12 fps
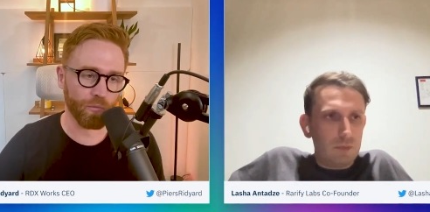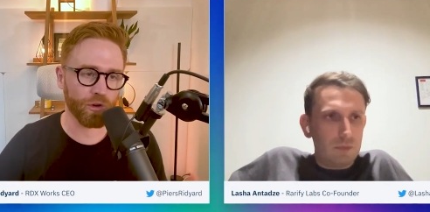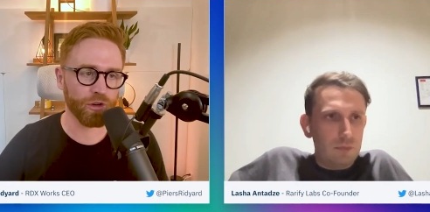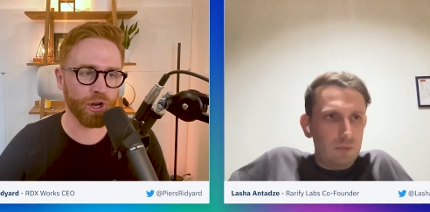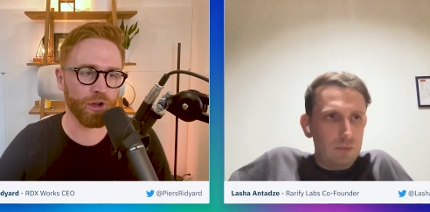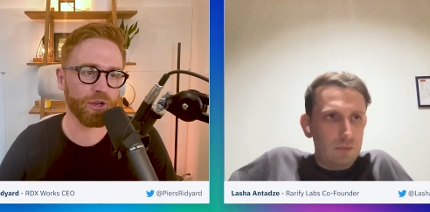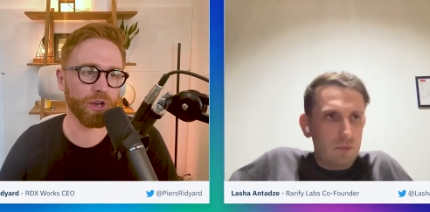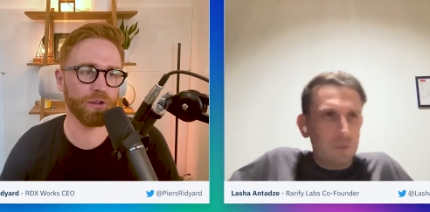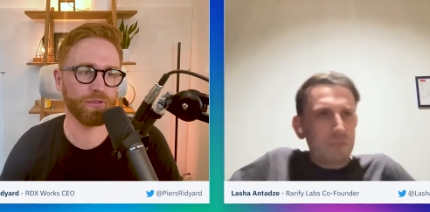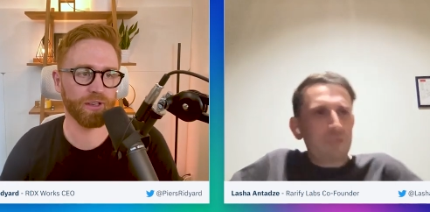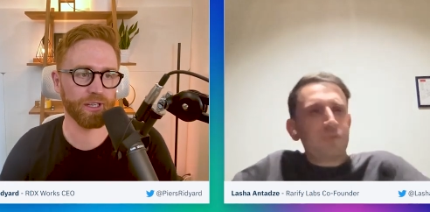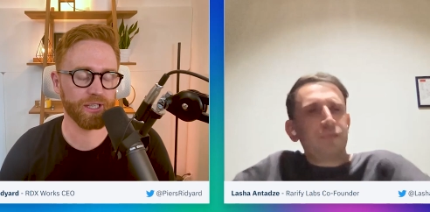Speaker 1: you know,
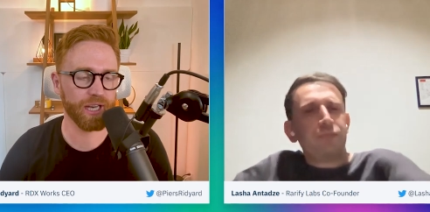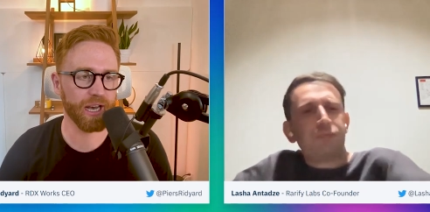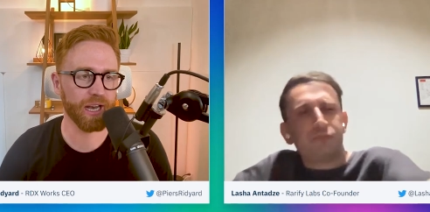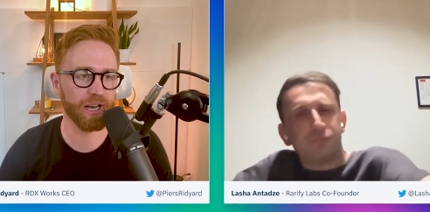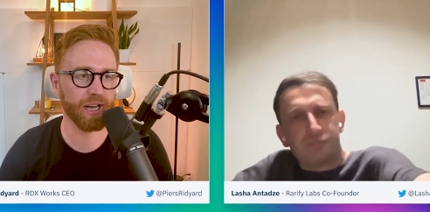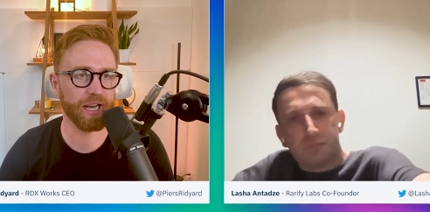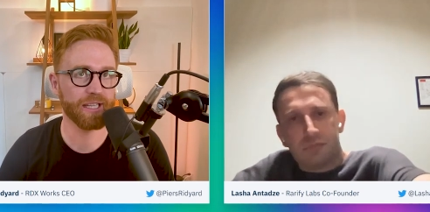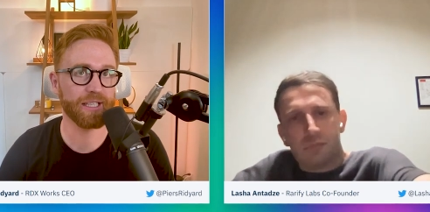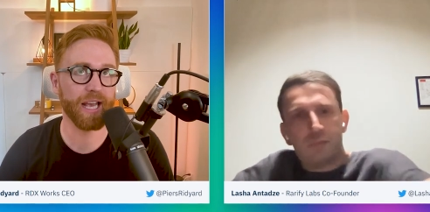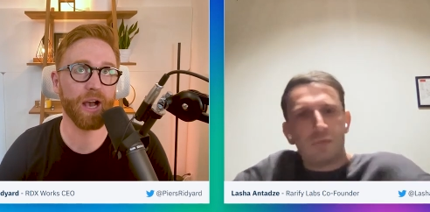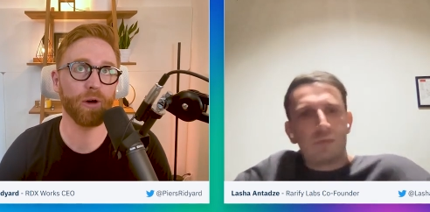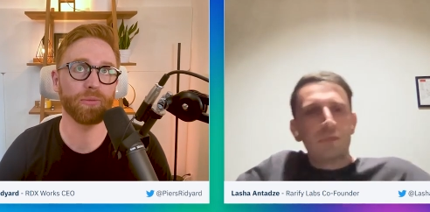COVID uh, has
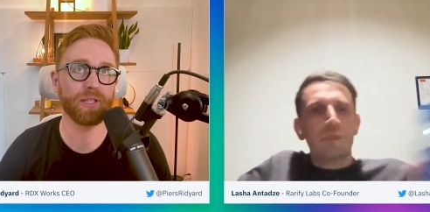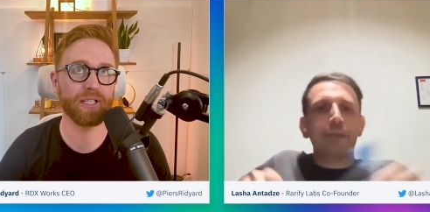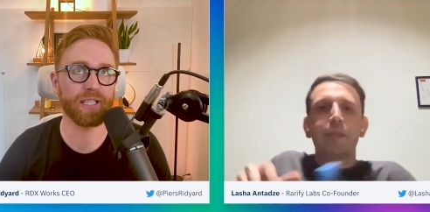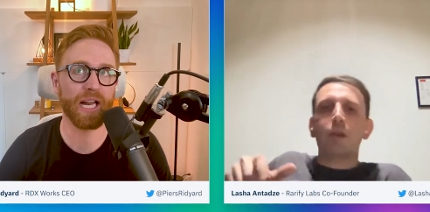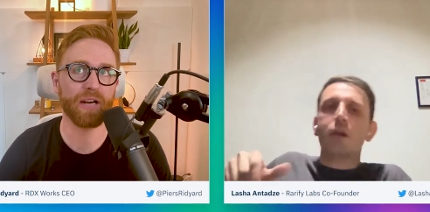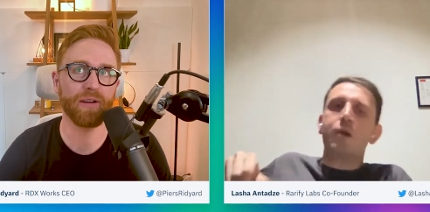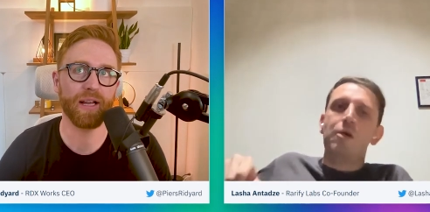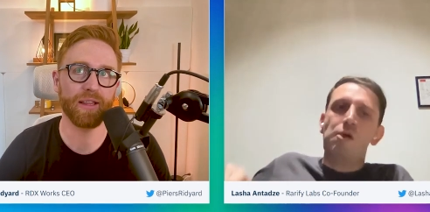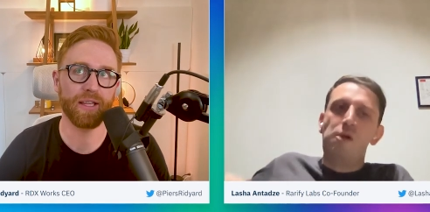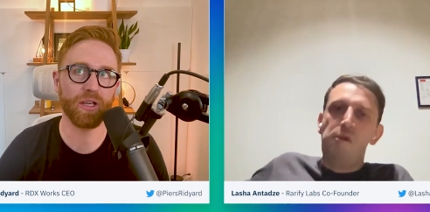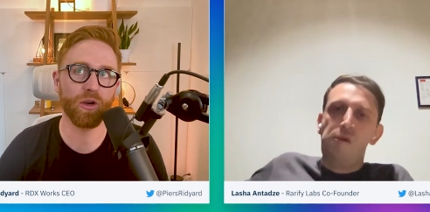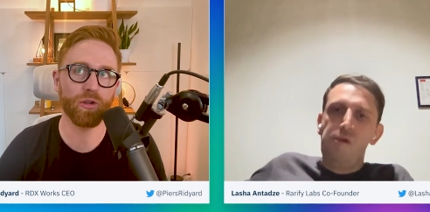helped
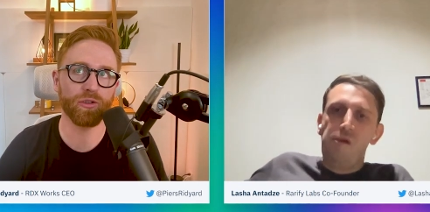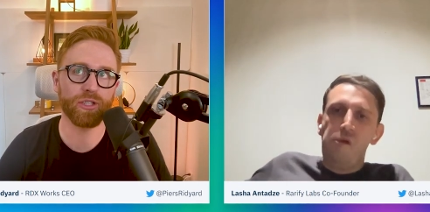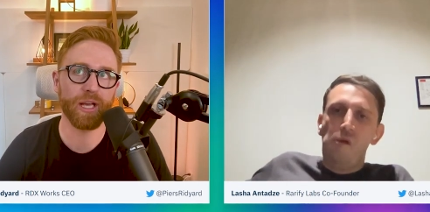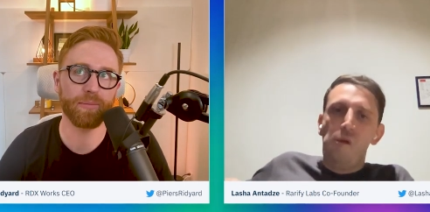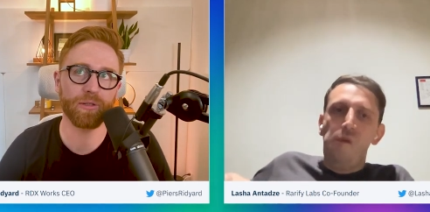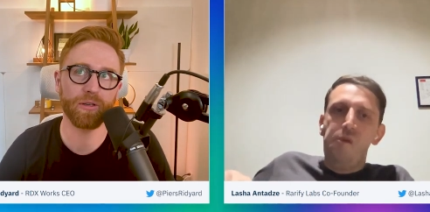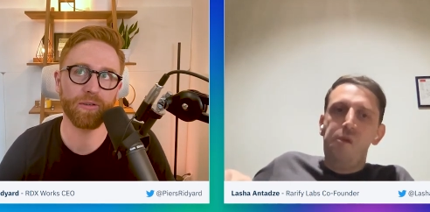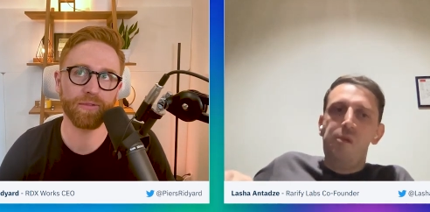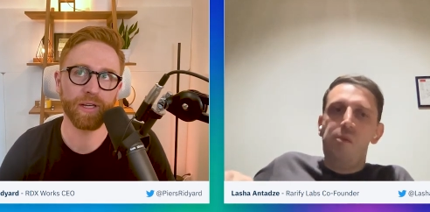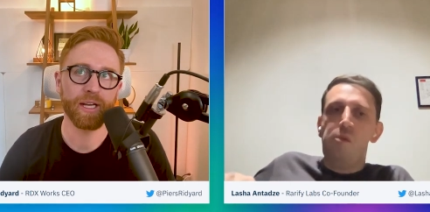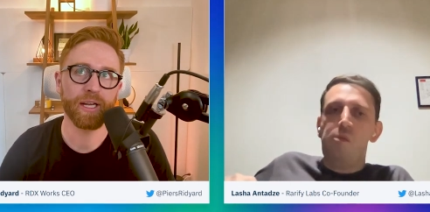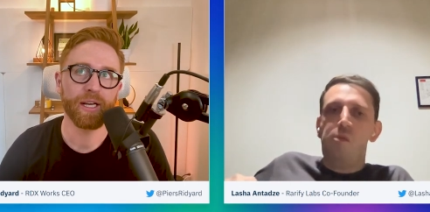accelerate the concept of
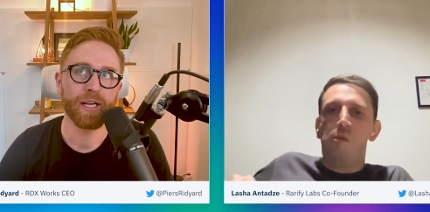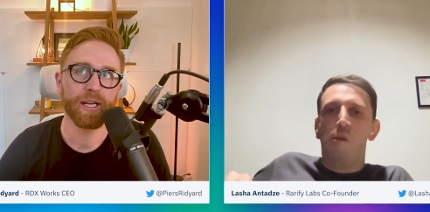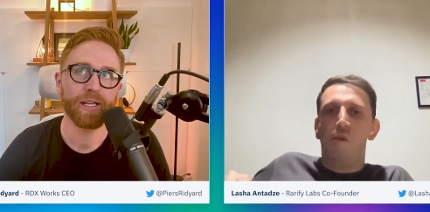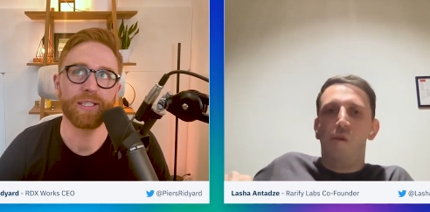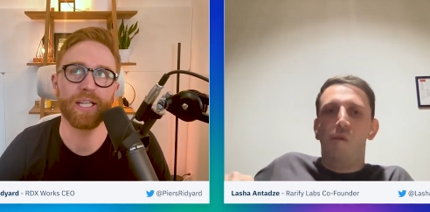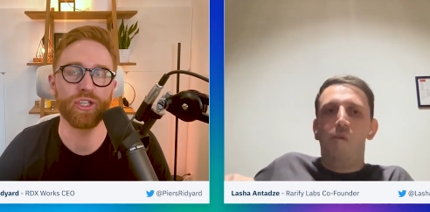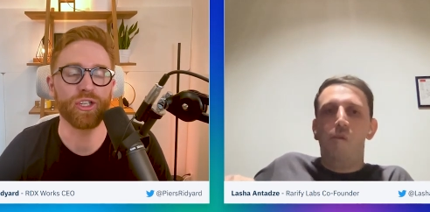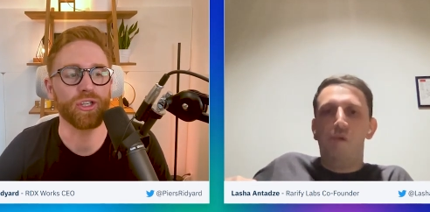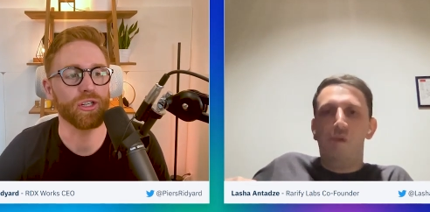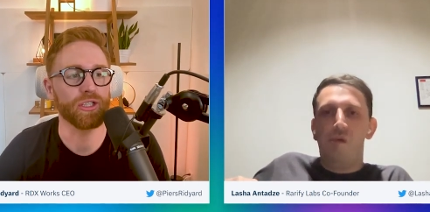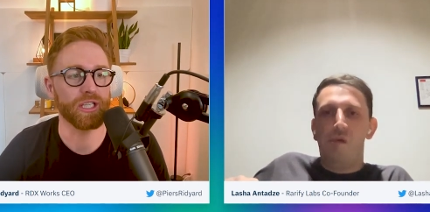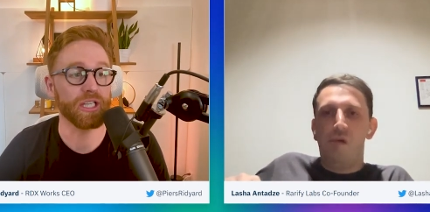
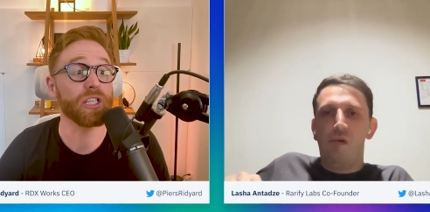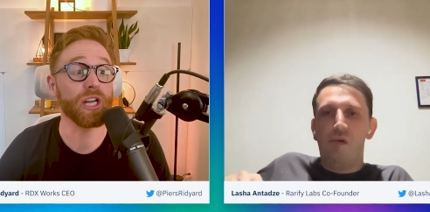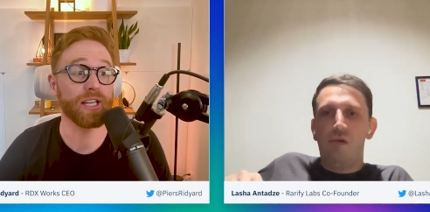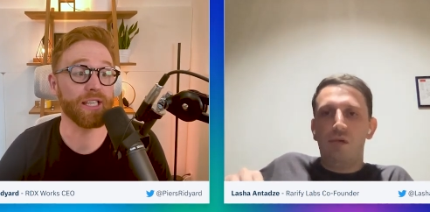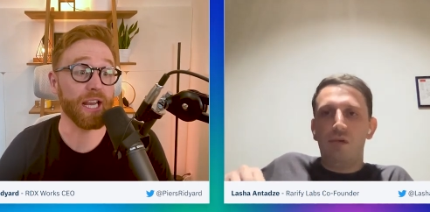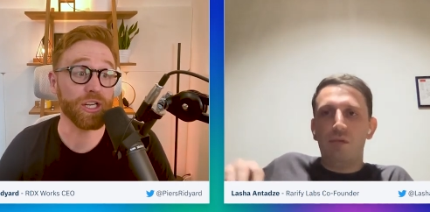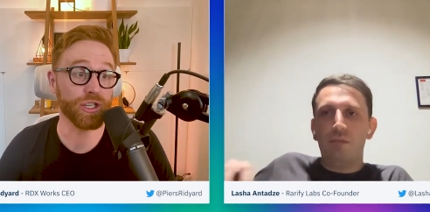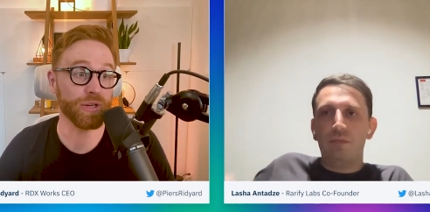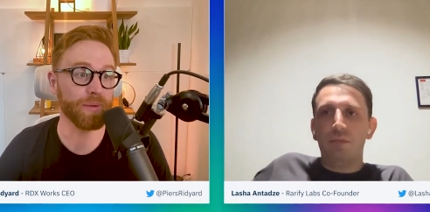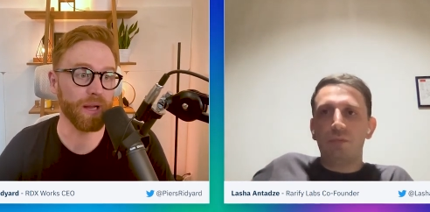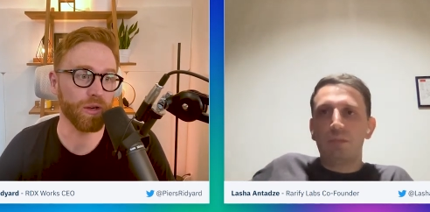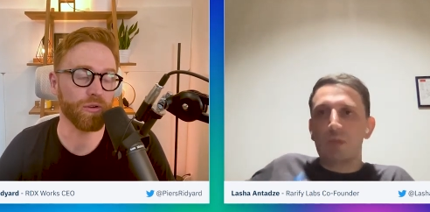digital digitalization
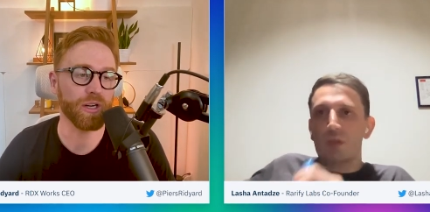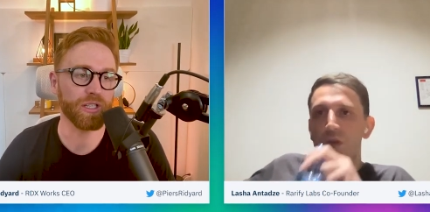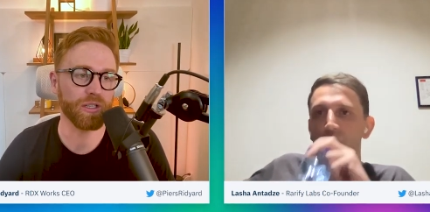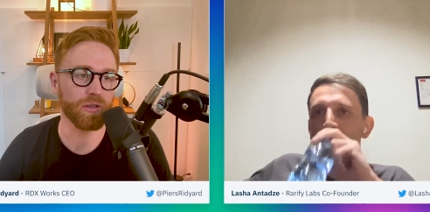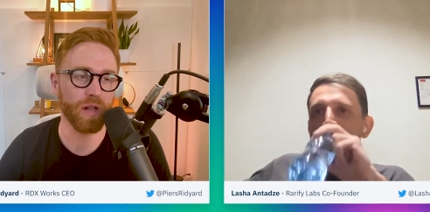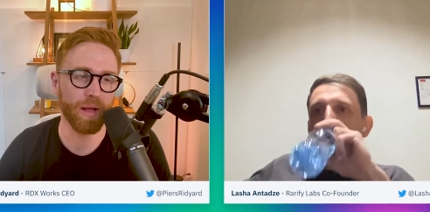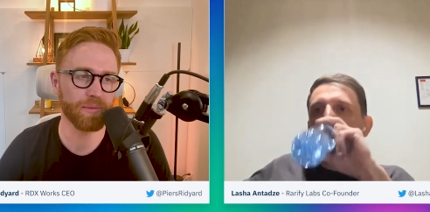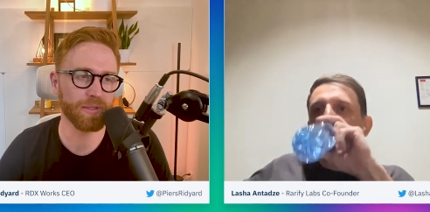being critical. I'm